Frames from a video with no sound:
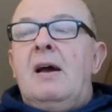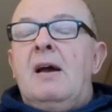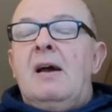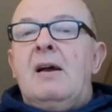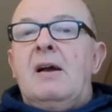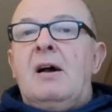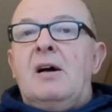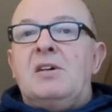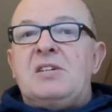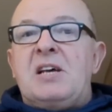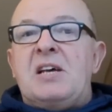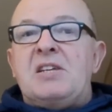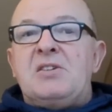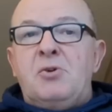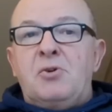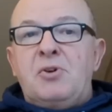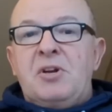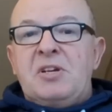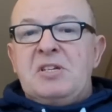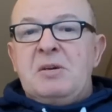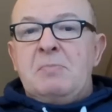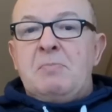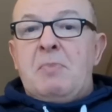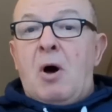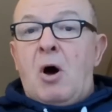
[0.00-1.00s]
because I'd
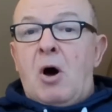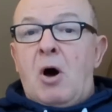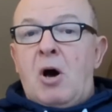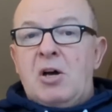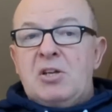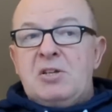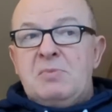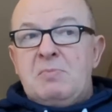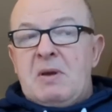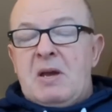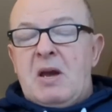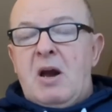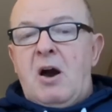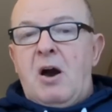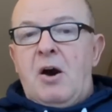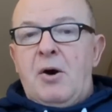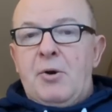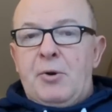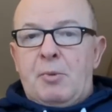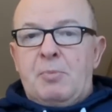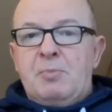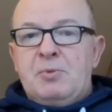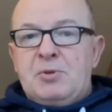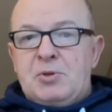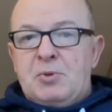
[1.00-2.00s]
already parked my car
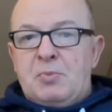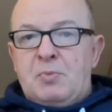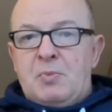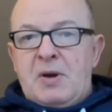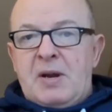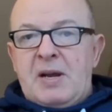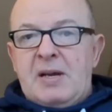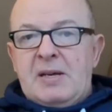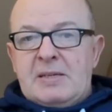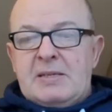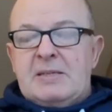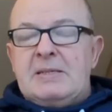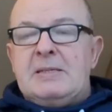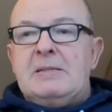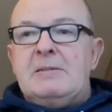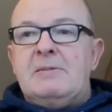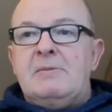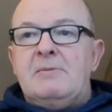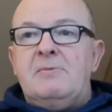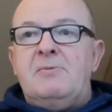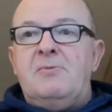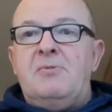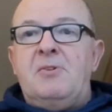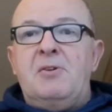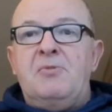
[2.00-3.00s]
up somewhere else
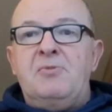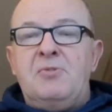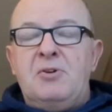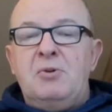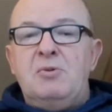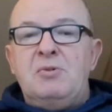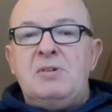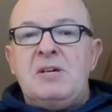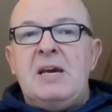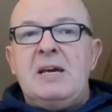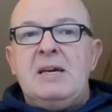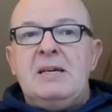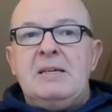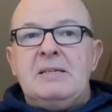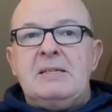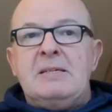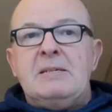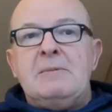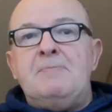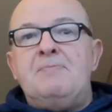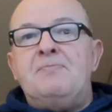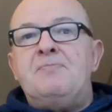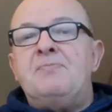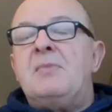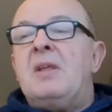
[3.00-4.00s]
for a few days.
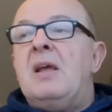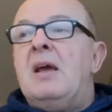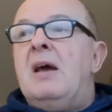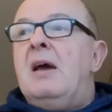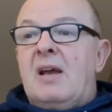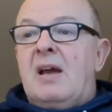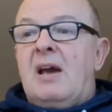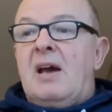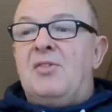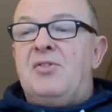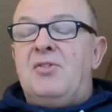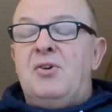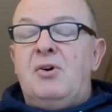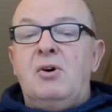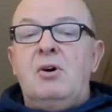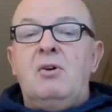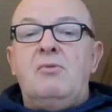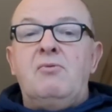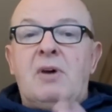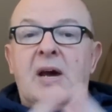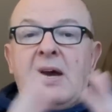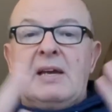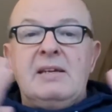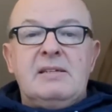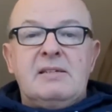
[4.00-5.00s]
I
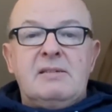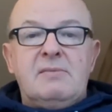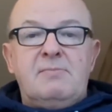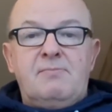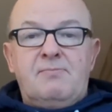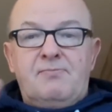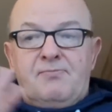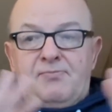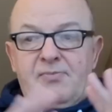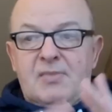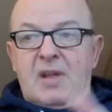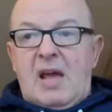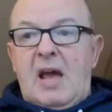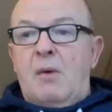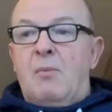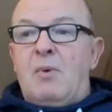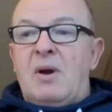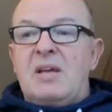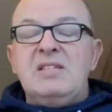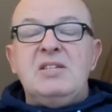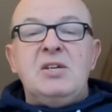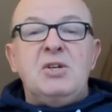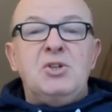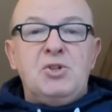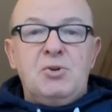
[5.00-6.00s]
thought, right, I
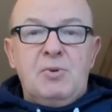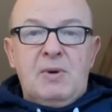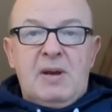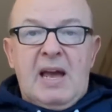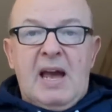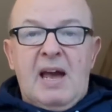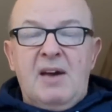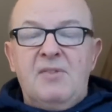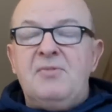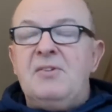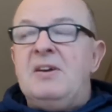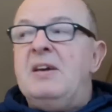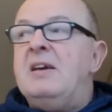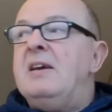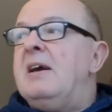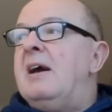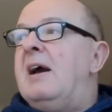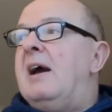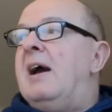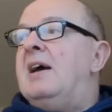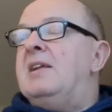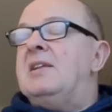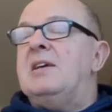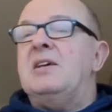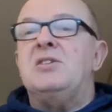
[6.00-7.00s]
went into a cafe
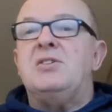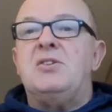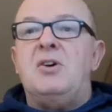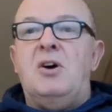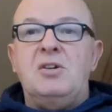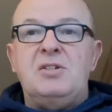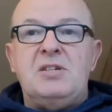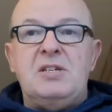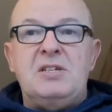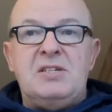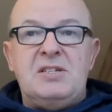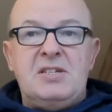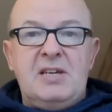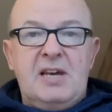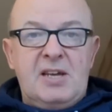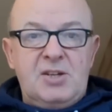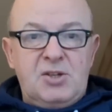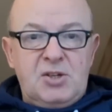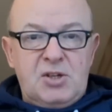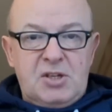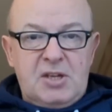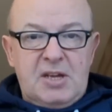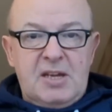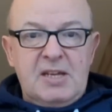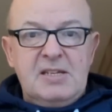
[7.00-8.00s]
and I started
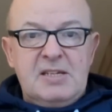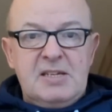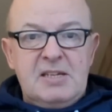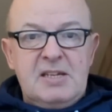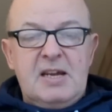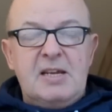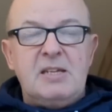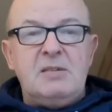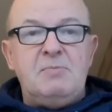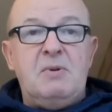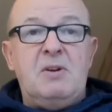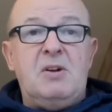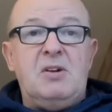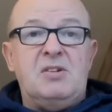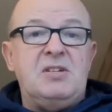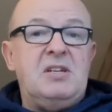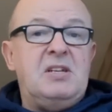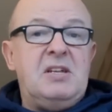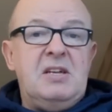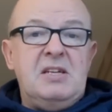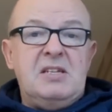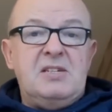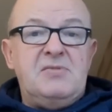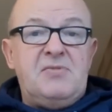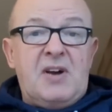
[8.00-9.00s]
searching the internet because I
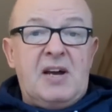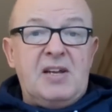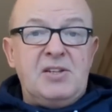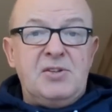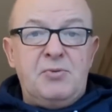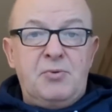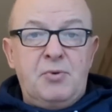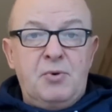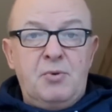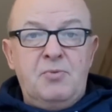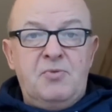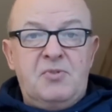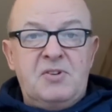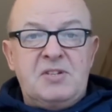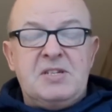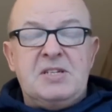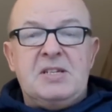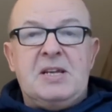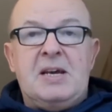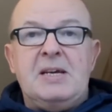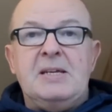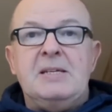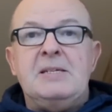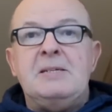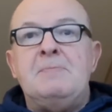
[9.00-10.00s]
need to find a room for
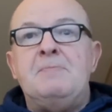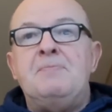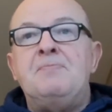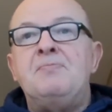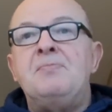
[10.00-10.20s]
tonight.